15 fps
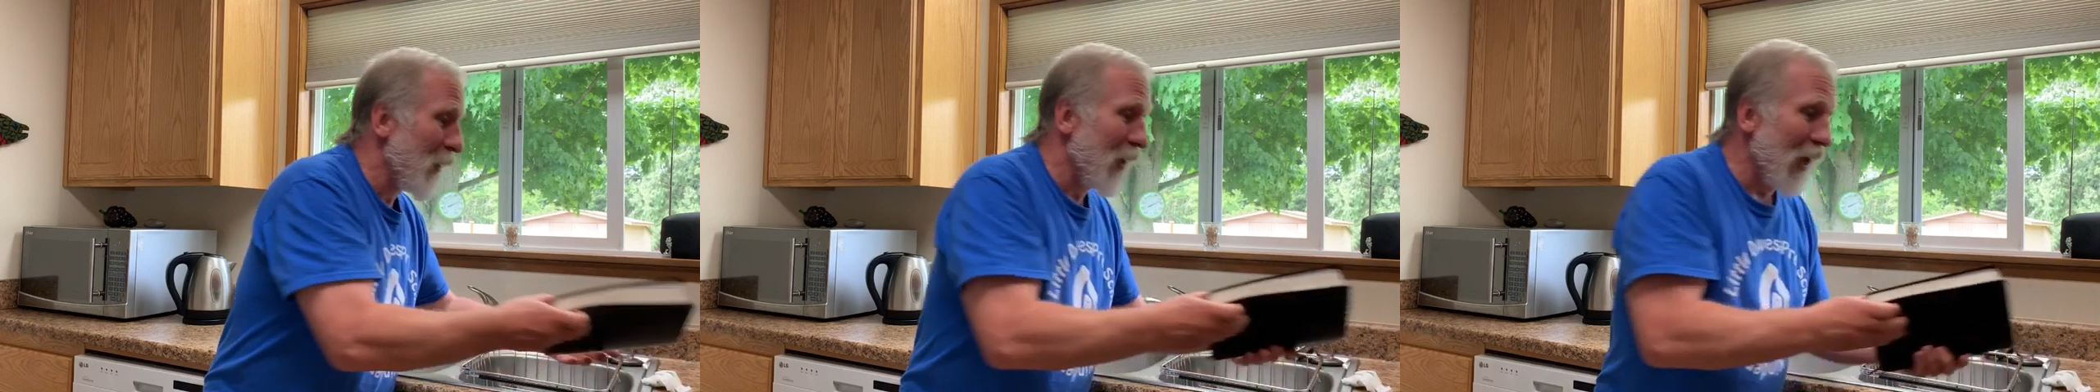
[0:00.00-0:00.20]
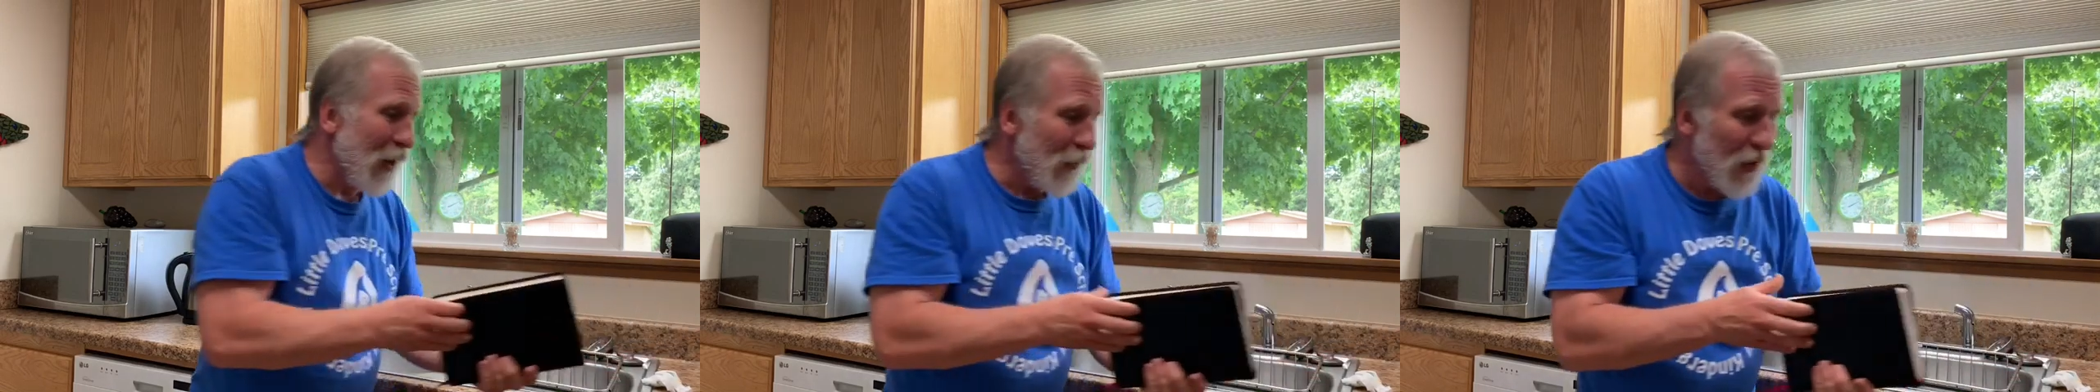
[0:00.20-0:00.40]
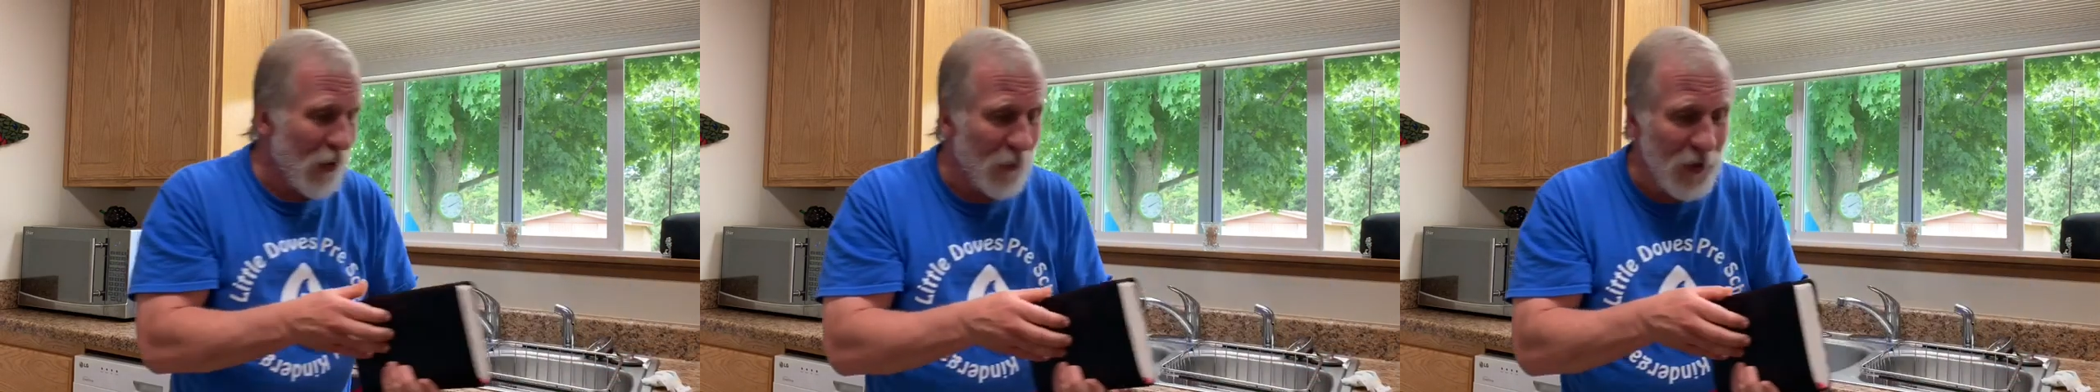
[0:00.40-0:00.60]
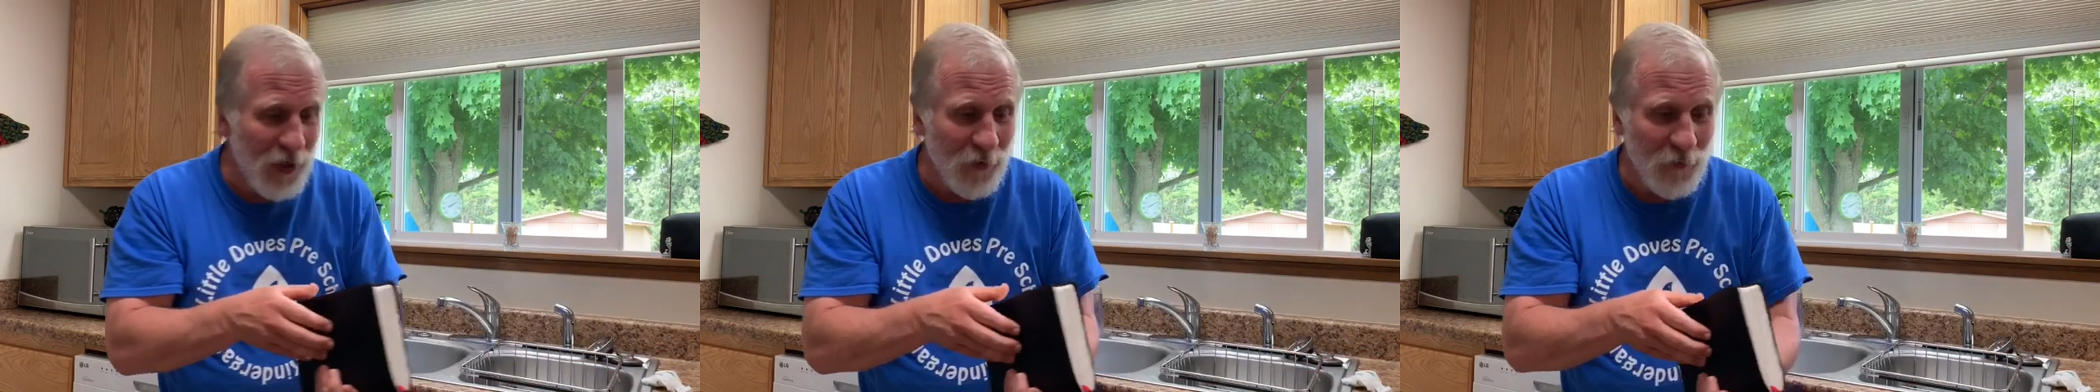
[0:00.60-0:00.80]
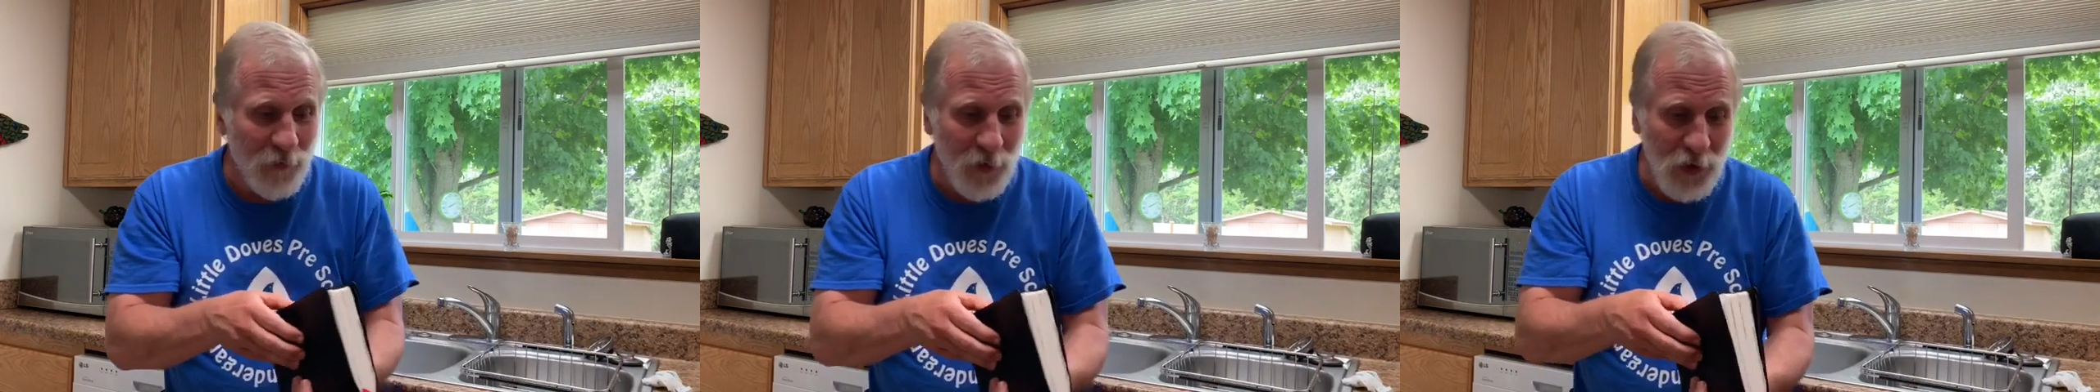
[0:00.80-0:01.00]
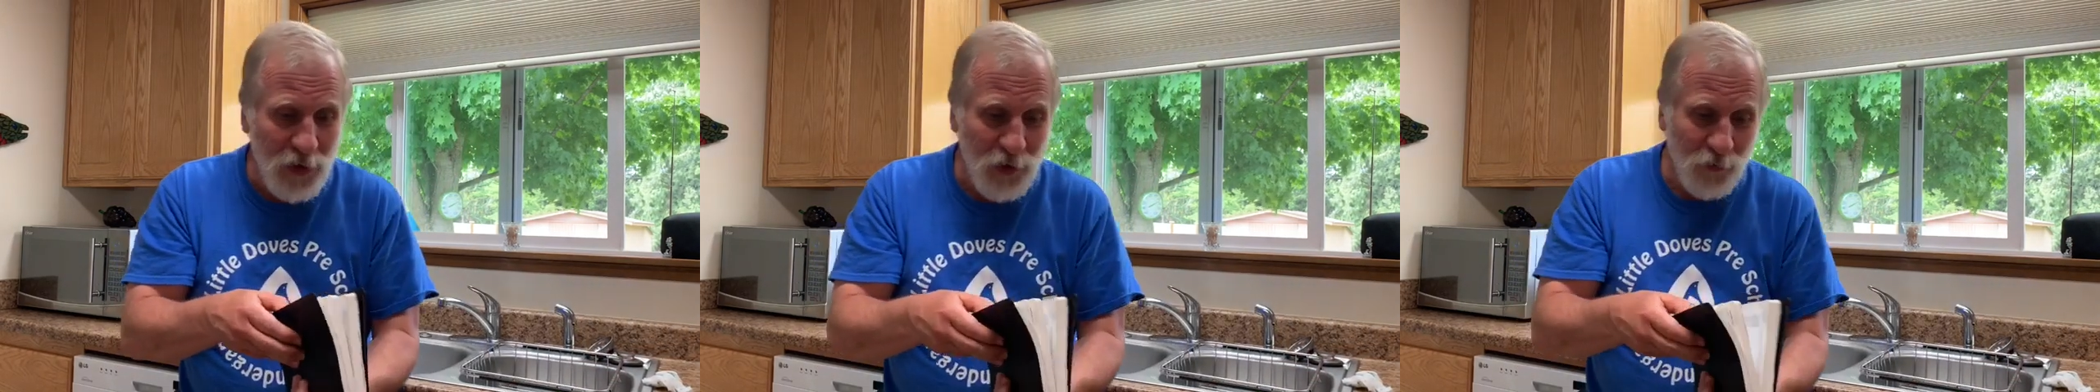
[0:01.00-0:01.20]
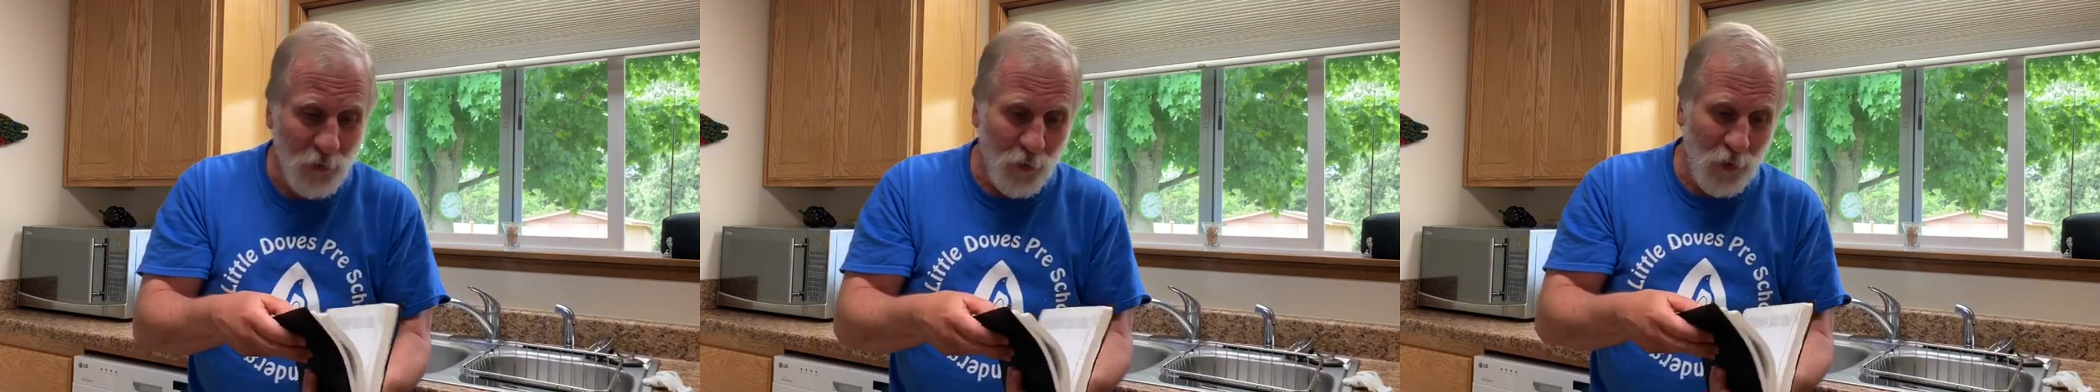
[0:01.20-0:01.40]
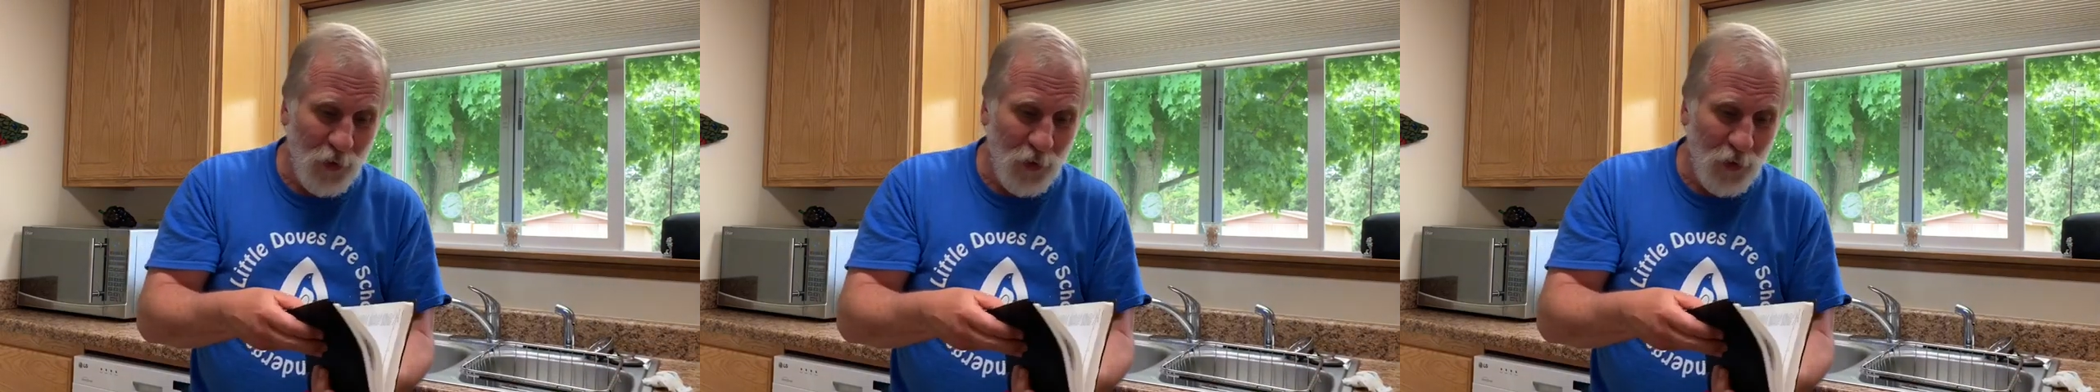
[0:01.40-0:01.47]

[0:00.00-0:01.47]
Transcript: I want to read a verse for